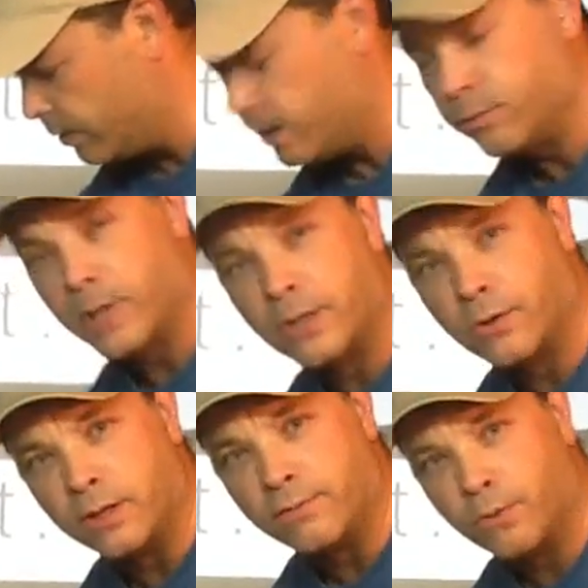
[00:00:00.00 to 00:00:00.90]
running
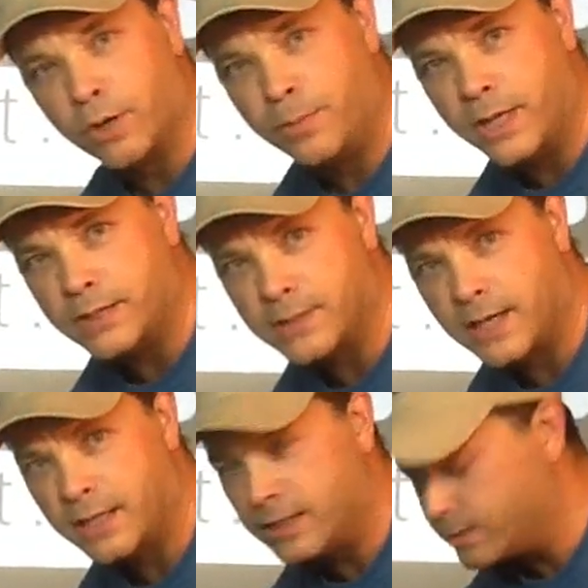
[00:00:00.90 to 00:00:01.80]
only 40
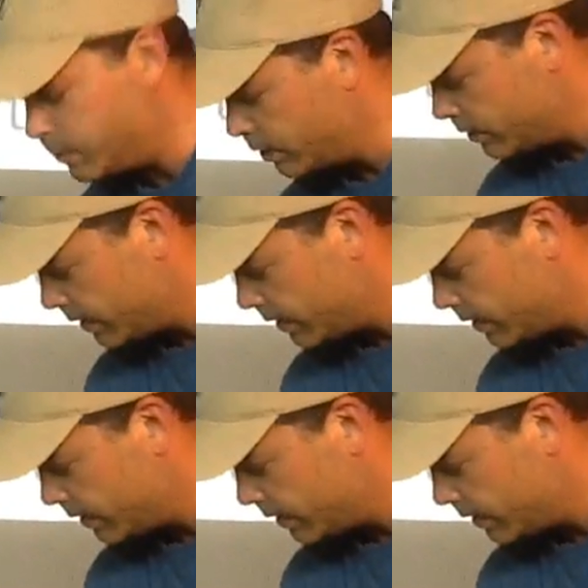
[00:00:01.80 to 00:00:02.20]
psi in these smaller